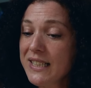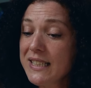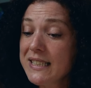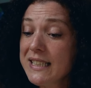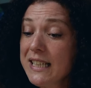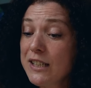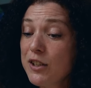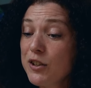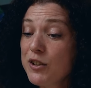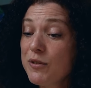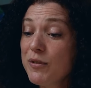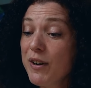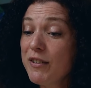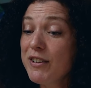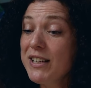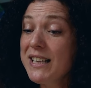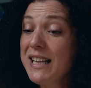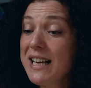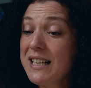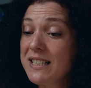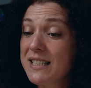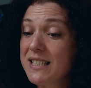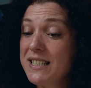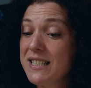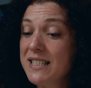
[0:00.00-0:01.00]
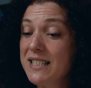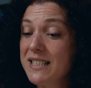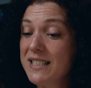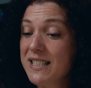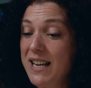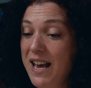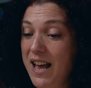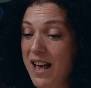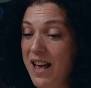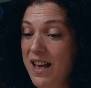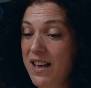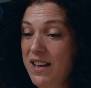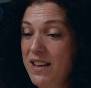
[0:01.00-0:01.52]
Then on the very last
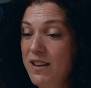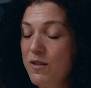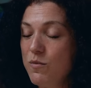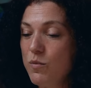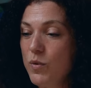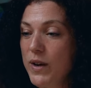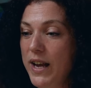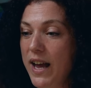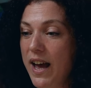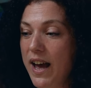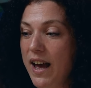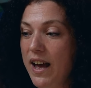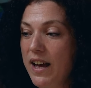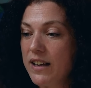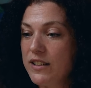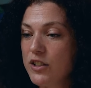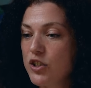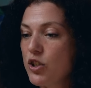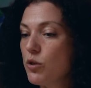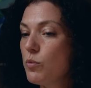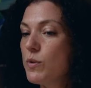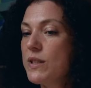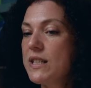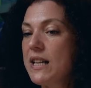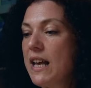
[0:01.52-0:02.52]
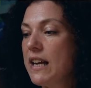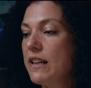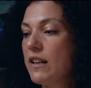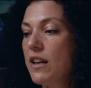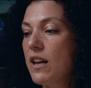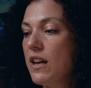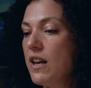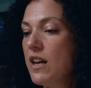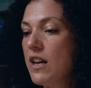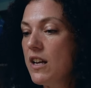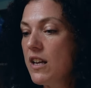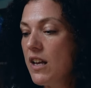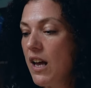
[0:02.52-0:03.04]
day, we had so it was like
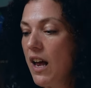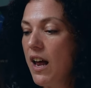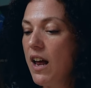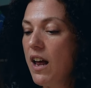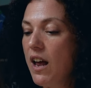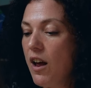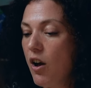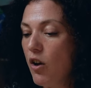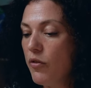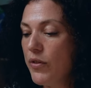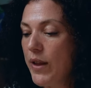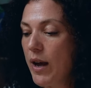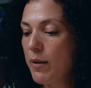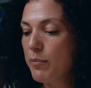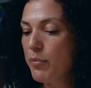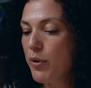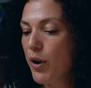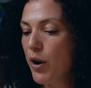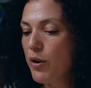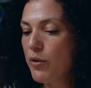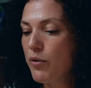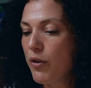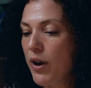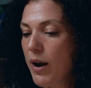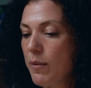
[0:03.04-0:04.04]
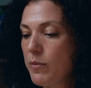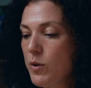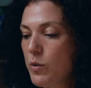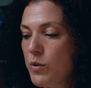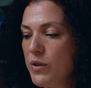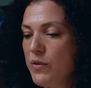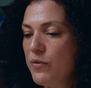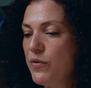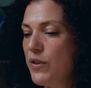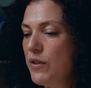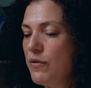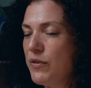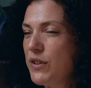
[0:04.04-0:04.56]
uh, on that program, there
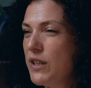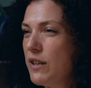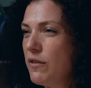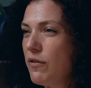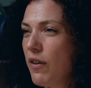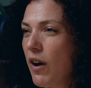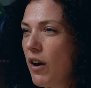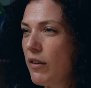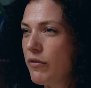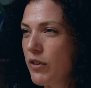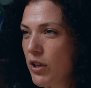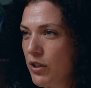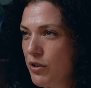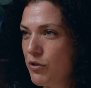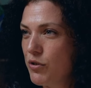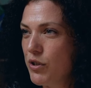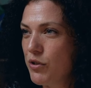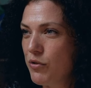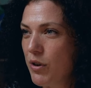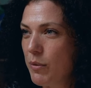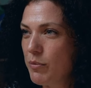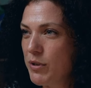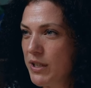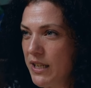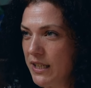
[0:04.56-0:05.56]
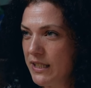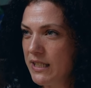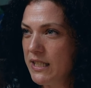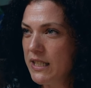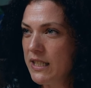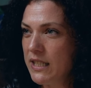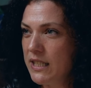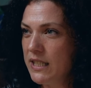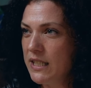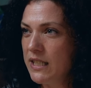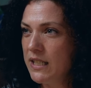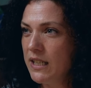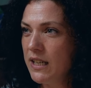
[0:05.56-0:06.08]
was 55 countries
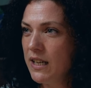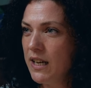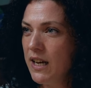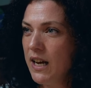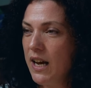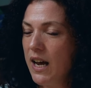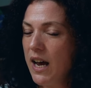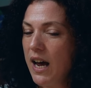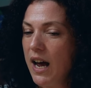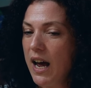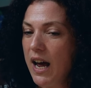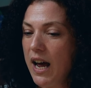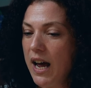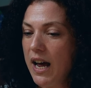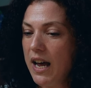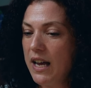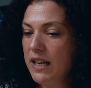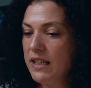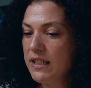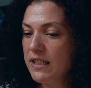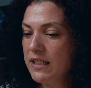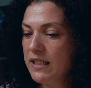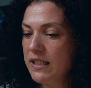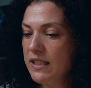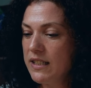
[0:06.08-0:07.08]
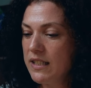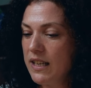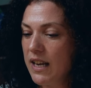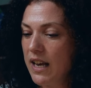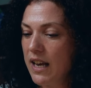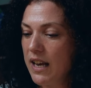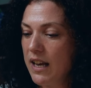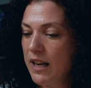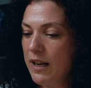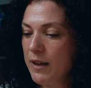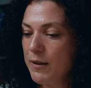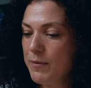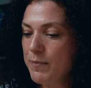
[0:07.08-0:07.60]
represented. And
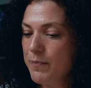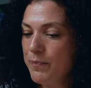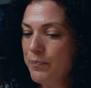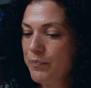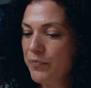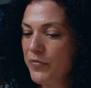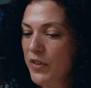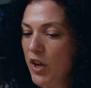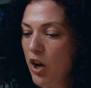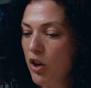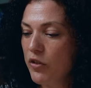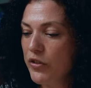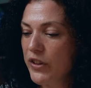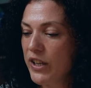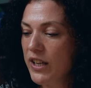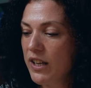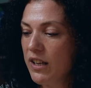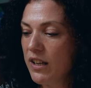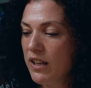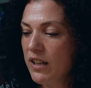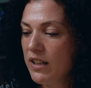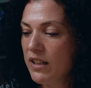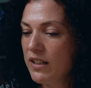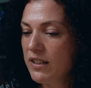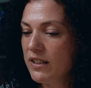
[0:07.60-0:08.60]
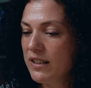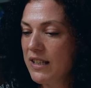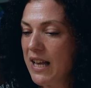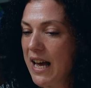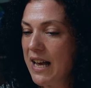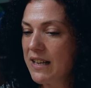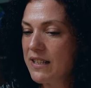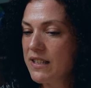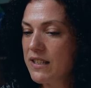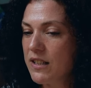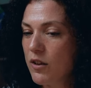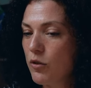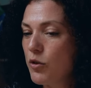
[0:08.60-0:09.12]
um, on the
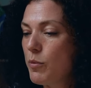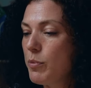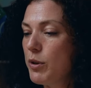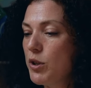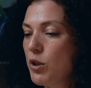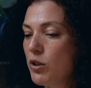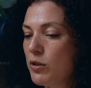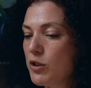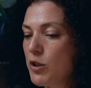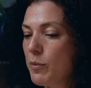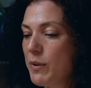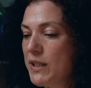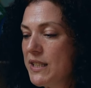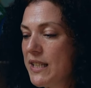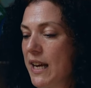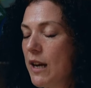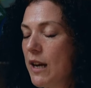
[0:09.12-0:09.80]
last or the penultimate